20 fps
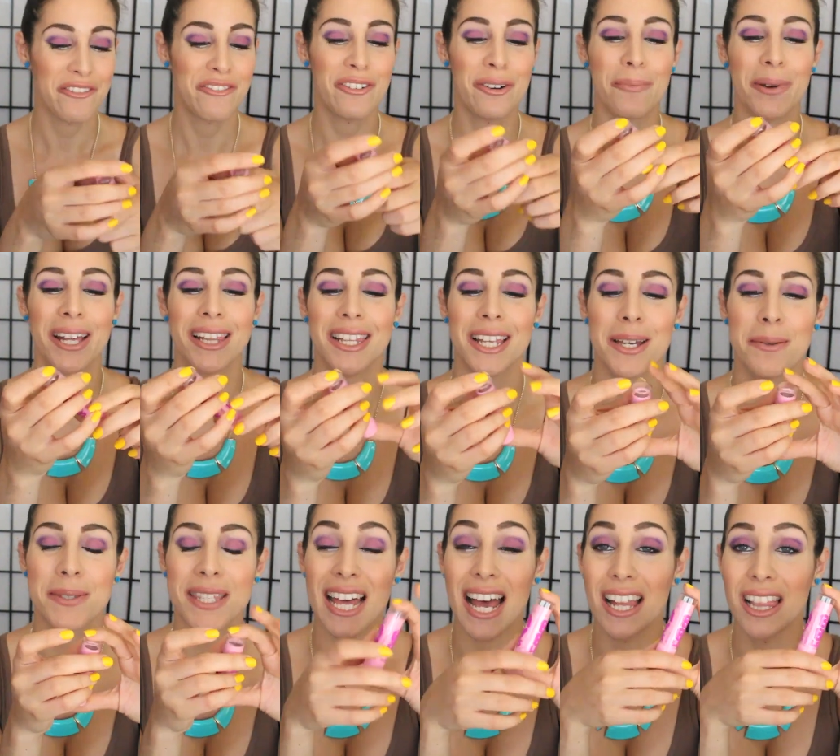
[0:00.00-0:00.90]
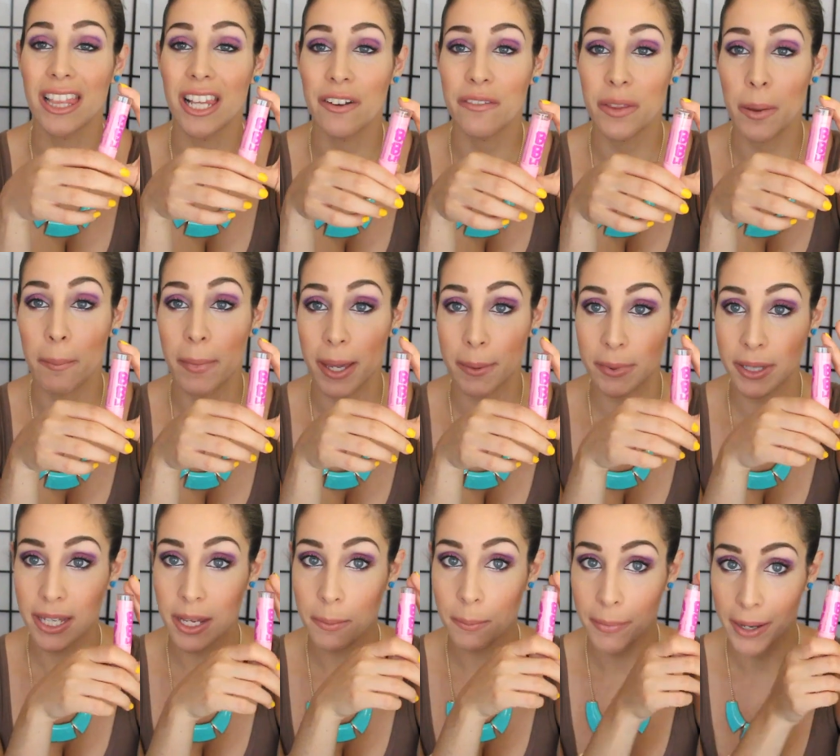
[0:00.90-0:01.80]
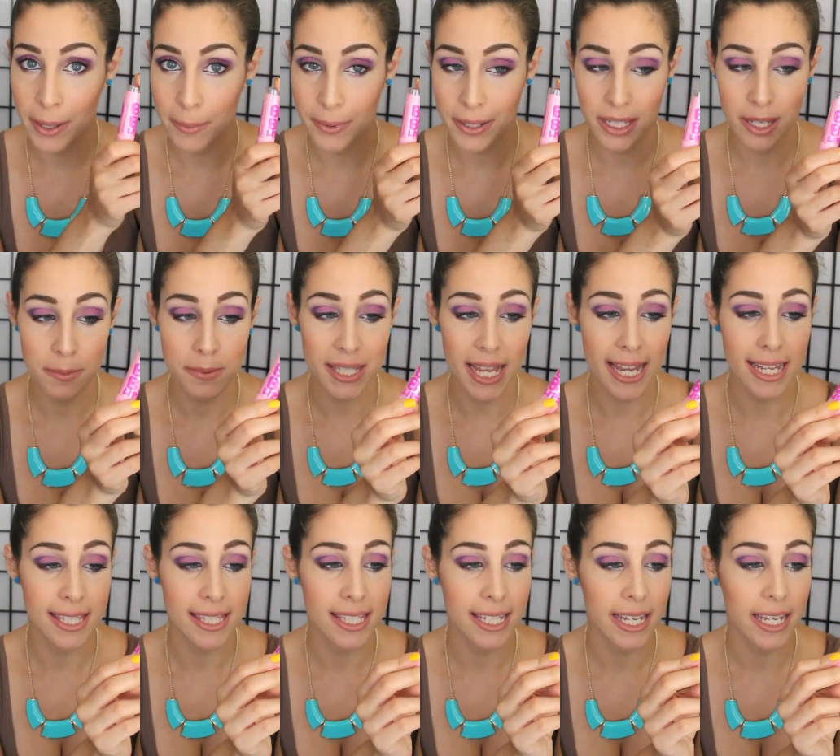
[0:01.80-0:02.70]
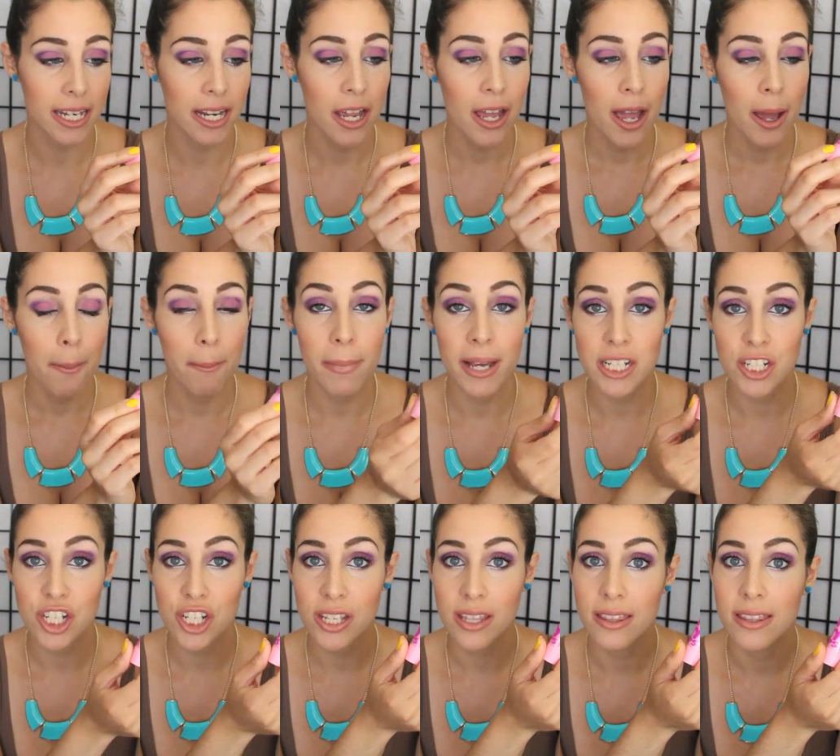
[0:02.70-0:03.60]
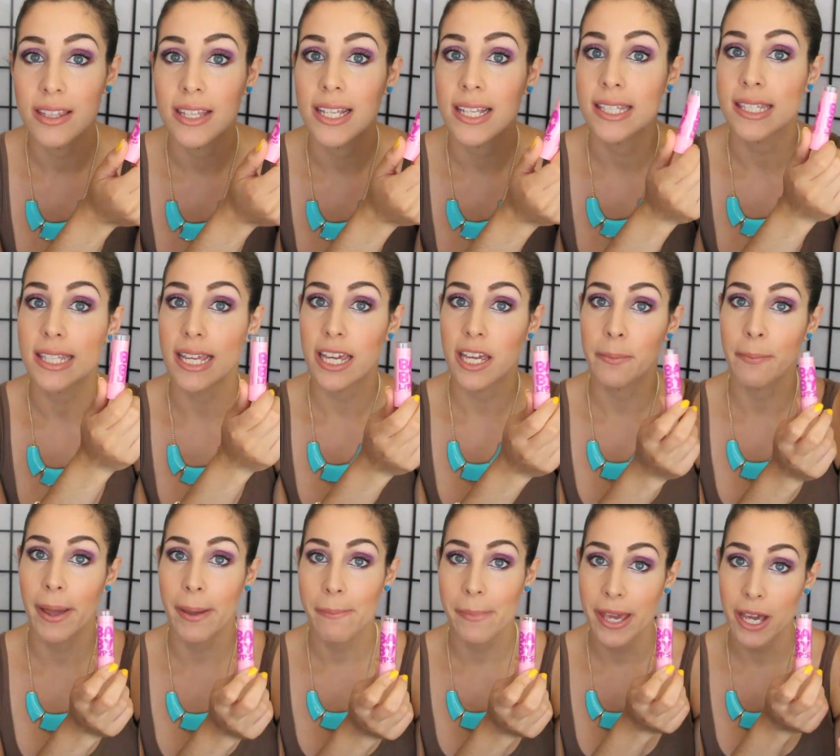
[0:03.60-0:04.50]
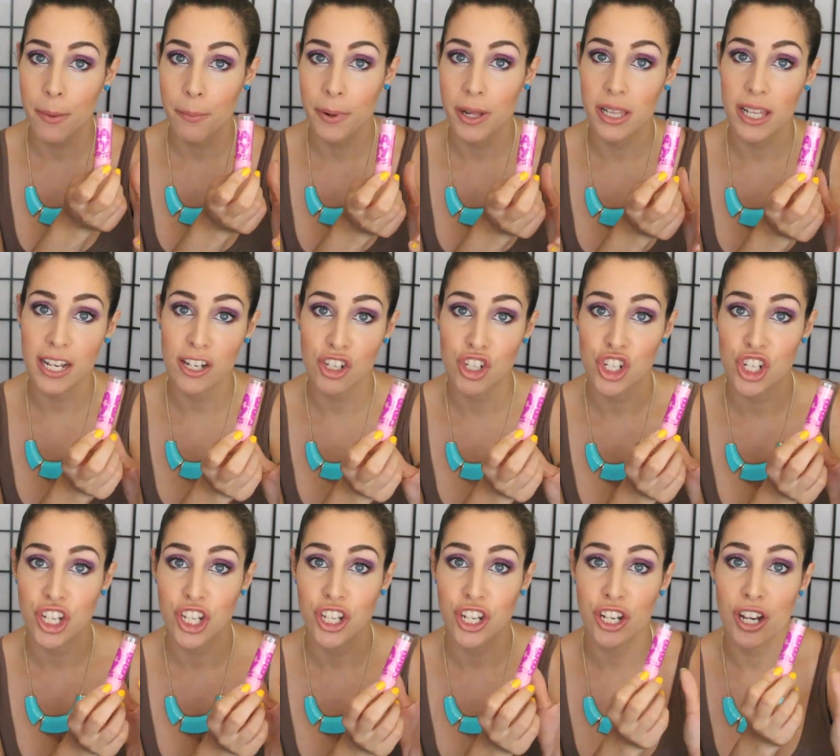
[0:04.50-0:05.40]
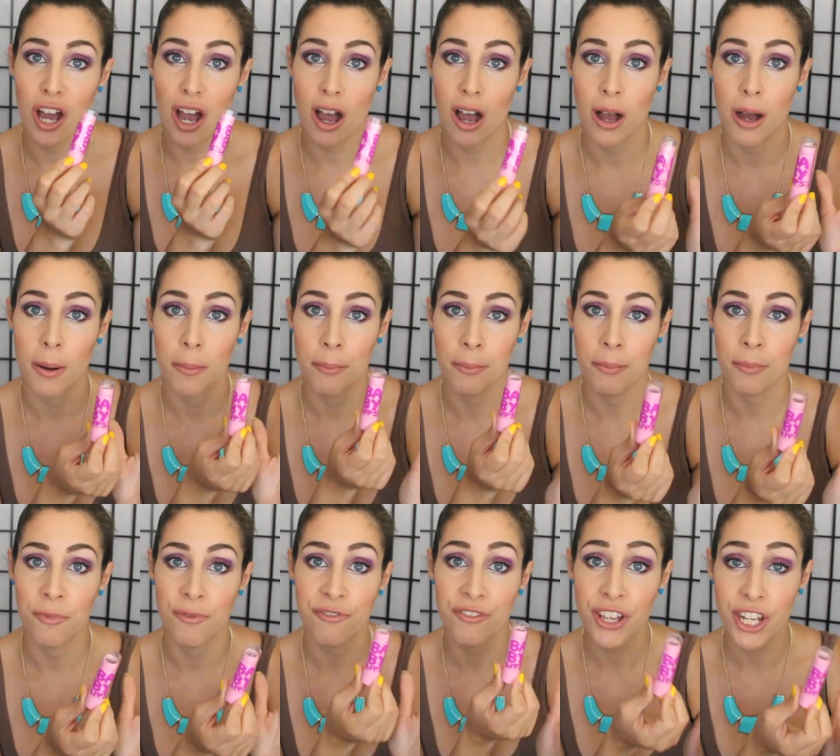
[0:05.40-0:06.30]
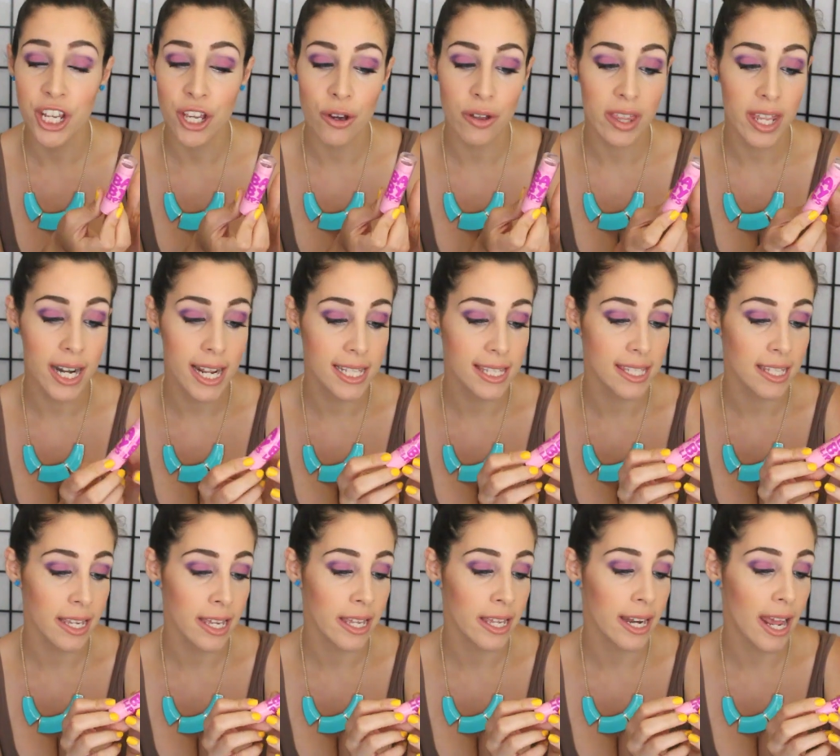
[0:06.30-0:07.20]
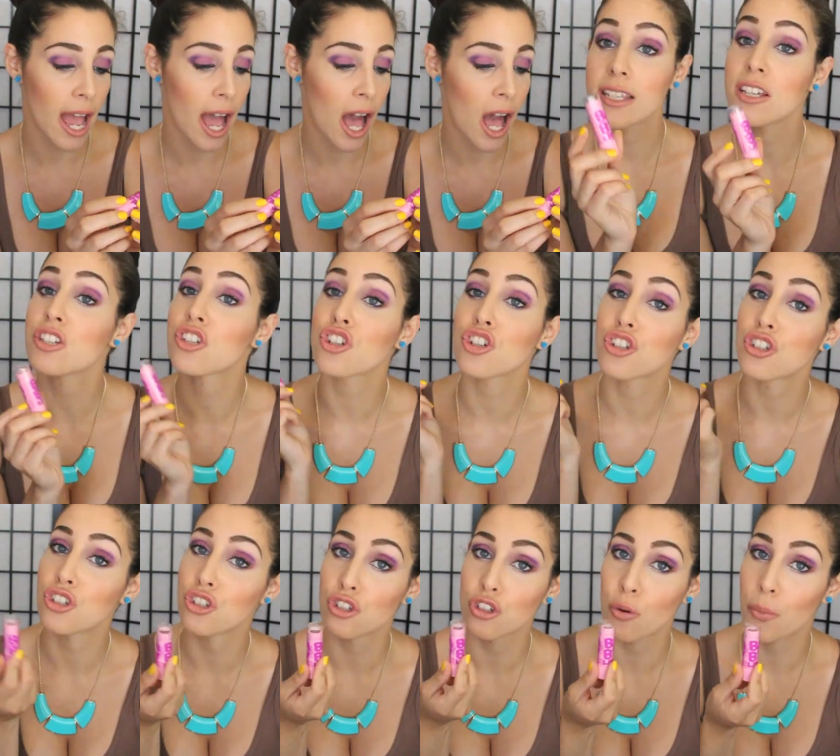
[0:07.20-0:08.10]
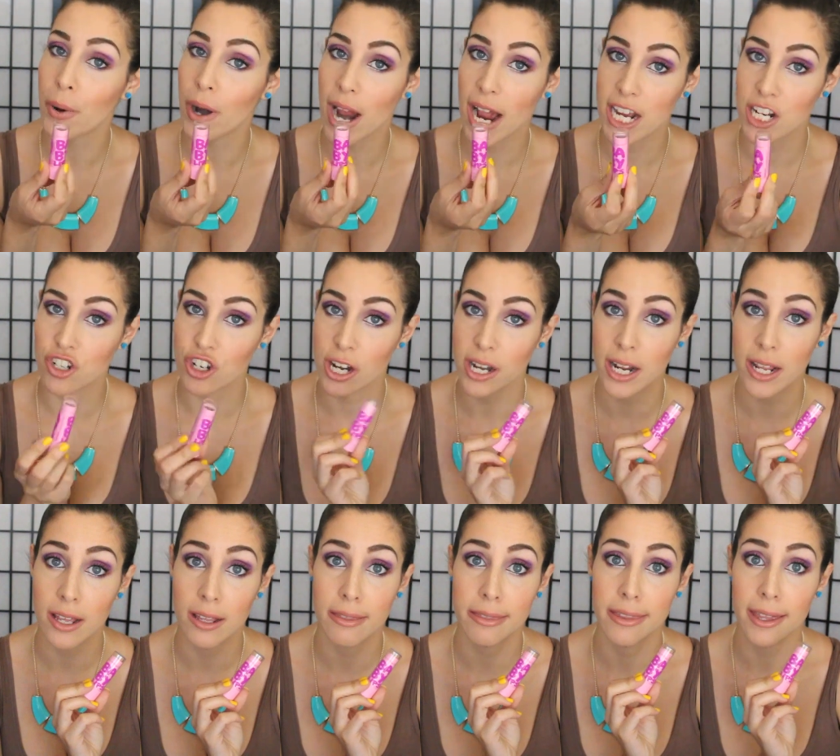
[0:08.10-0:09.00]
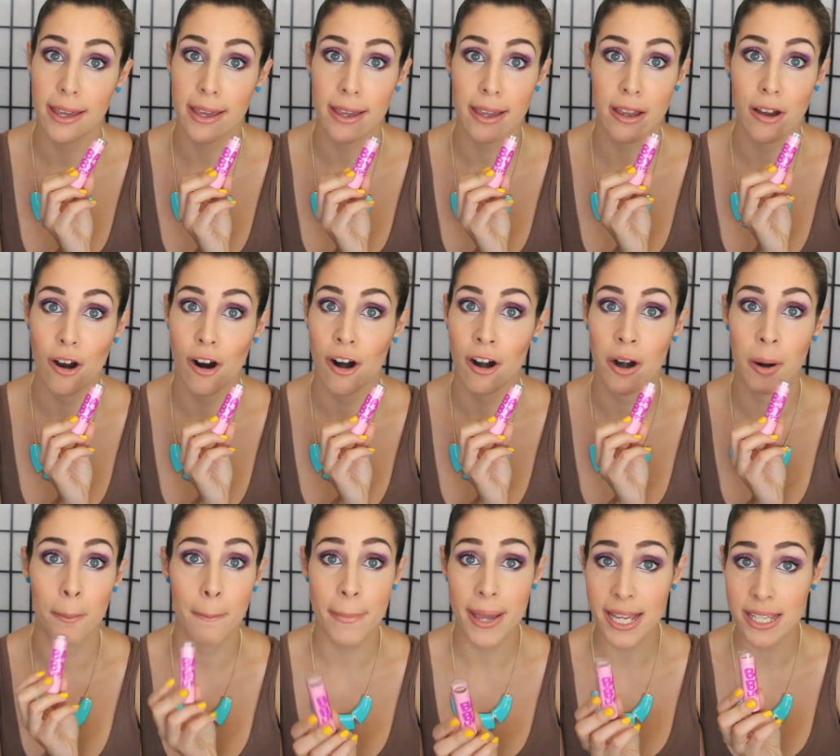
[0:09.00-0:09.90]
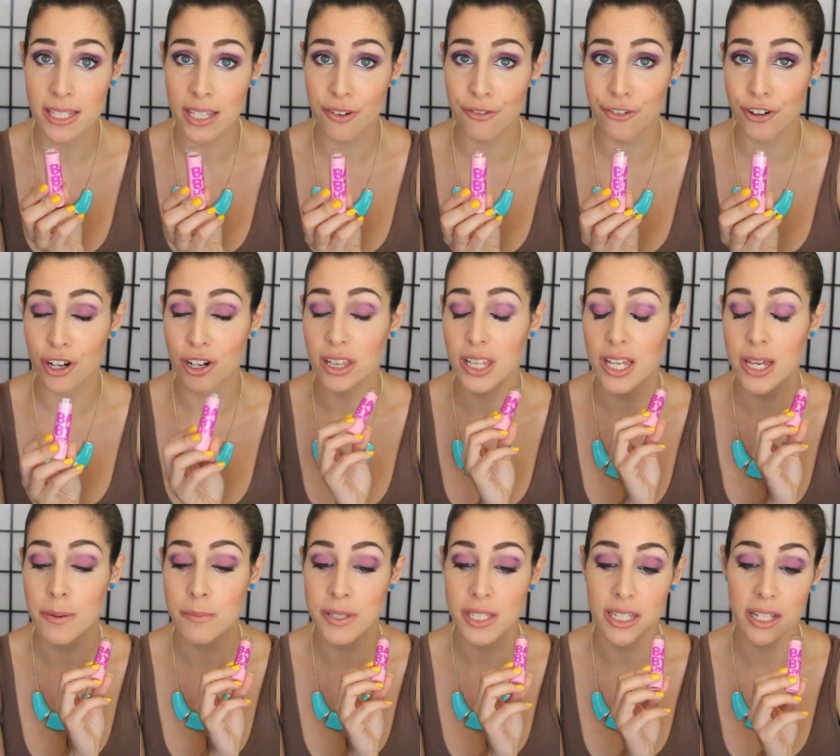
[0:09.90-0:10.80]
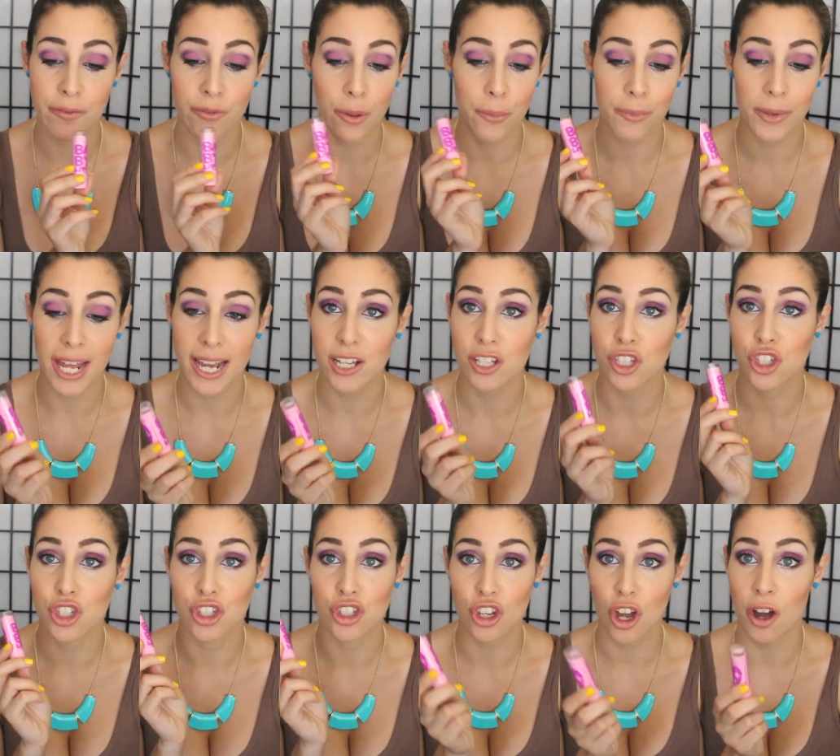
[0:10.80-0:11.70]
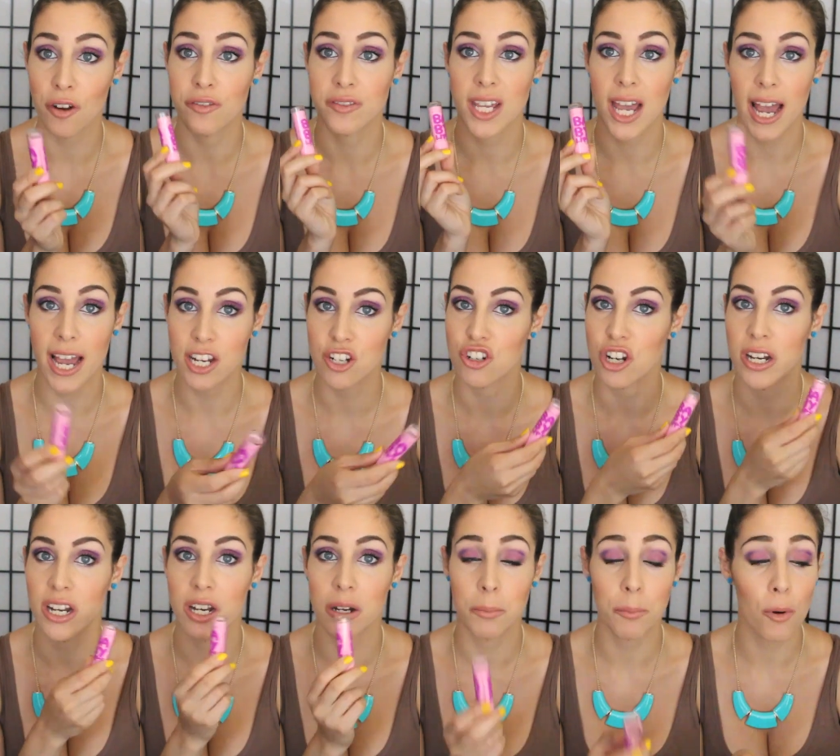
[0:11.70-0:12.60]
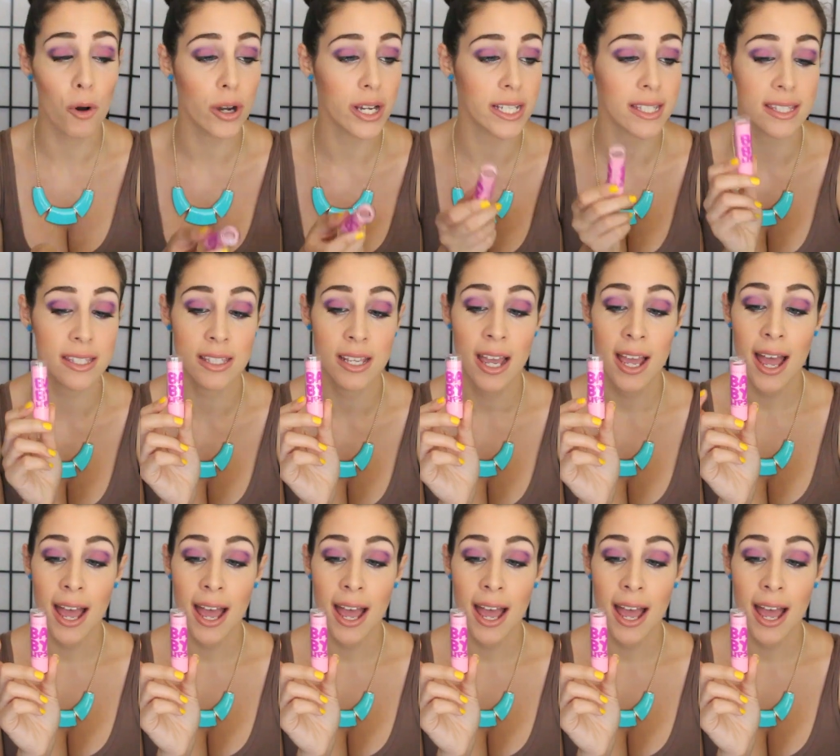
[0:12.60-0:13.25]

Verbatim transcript: for my lips I love the Maybelline baby lips I did mention this in my makeup collection um, video that I did these are super hydrating they are amazing for your lips leave them nice soft hydrated moist